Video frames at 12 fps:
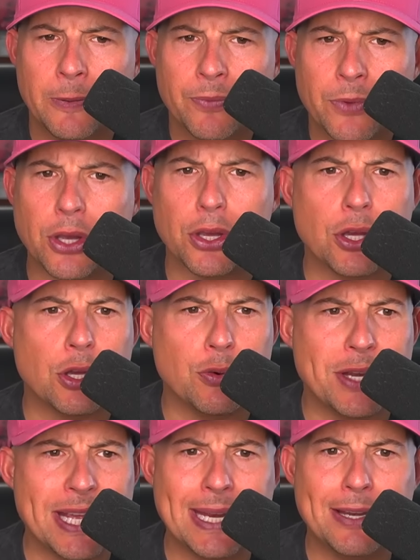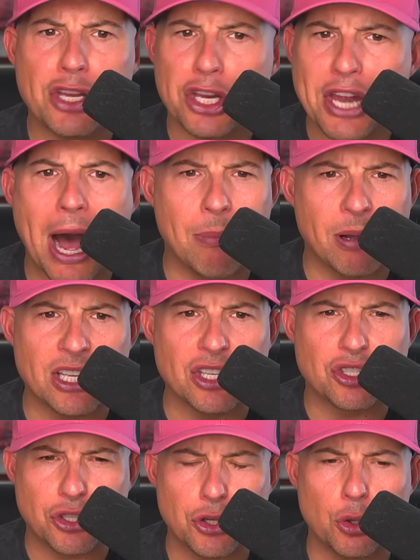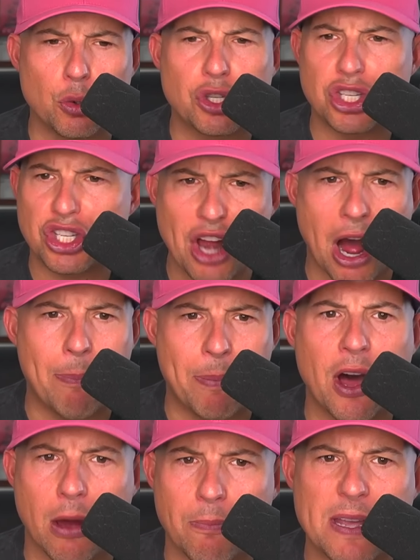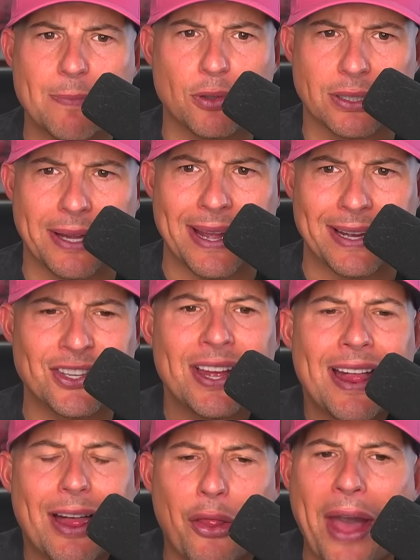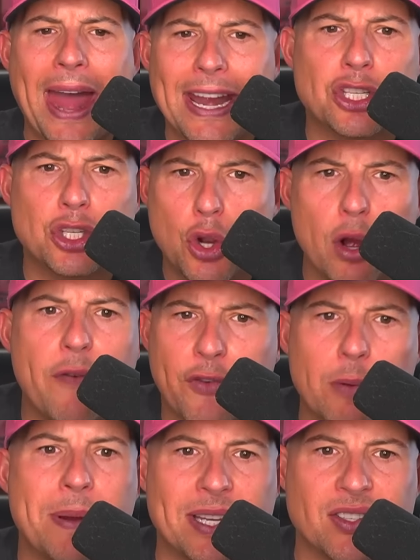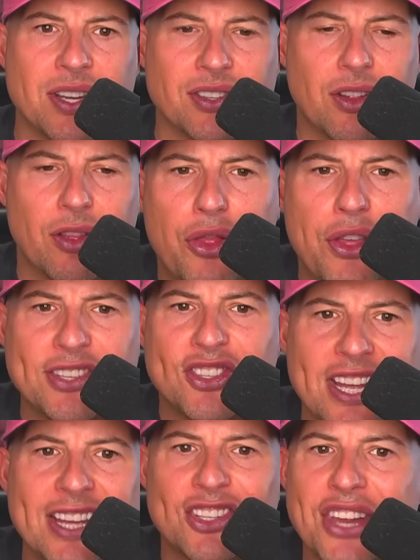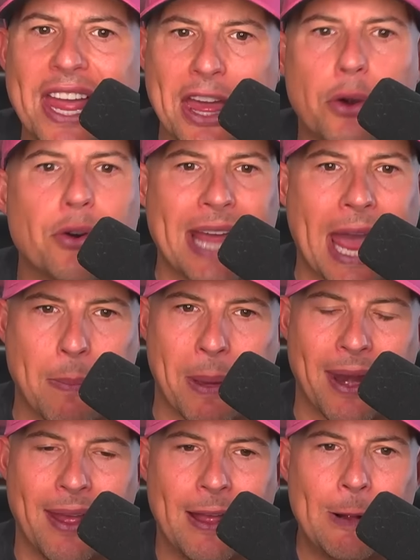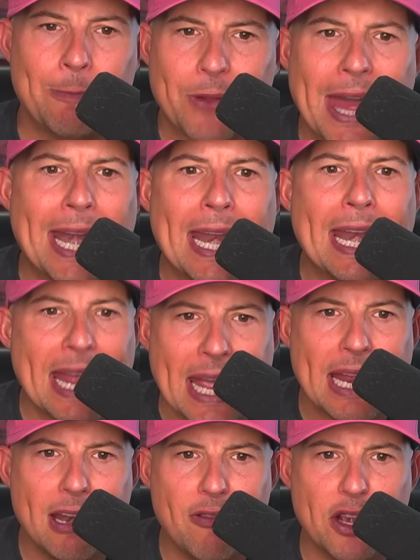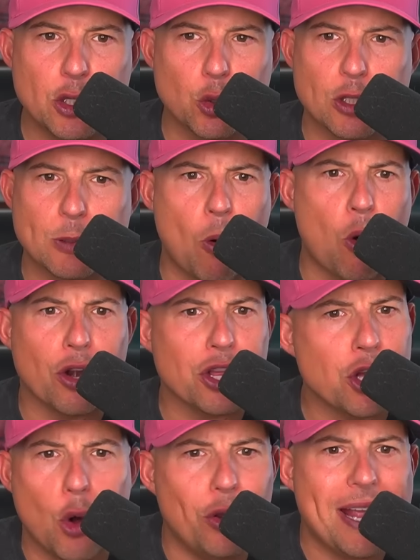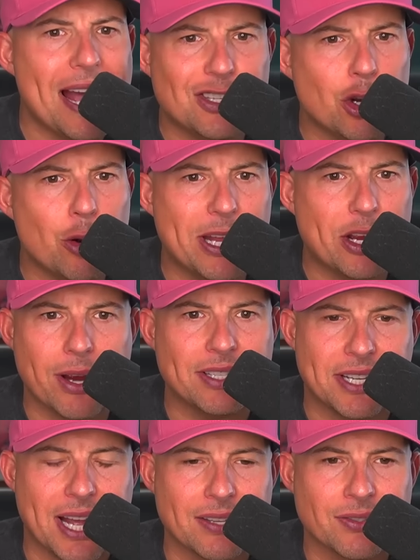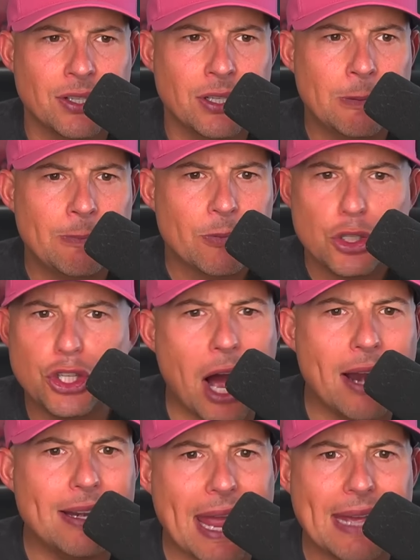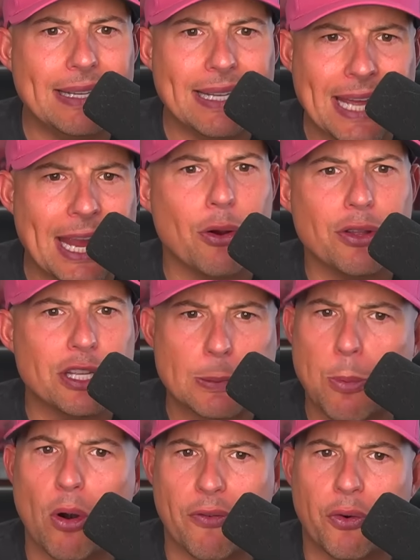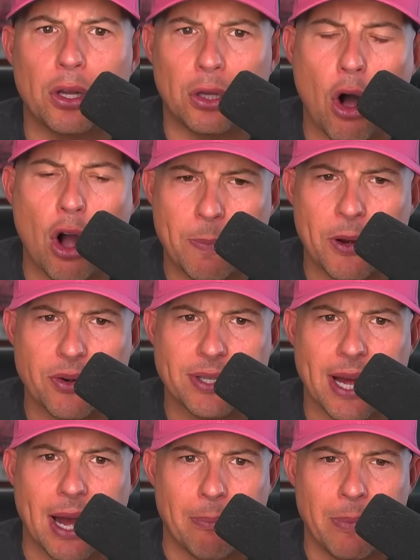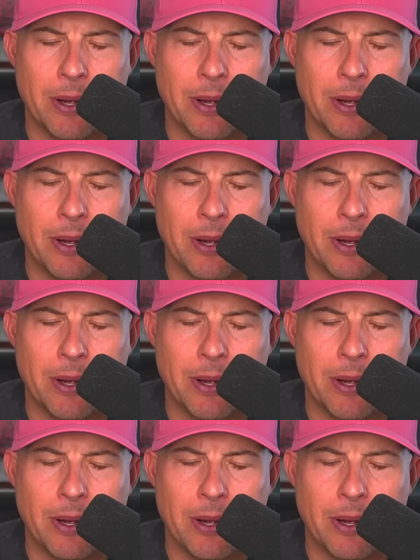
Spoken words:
You need Ndamukong Suh stomping on people's legs. That is good for business. This is entertainment. And in an individual sport, you only got so many crazy guys. John Daly carried the sport for a long period of time.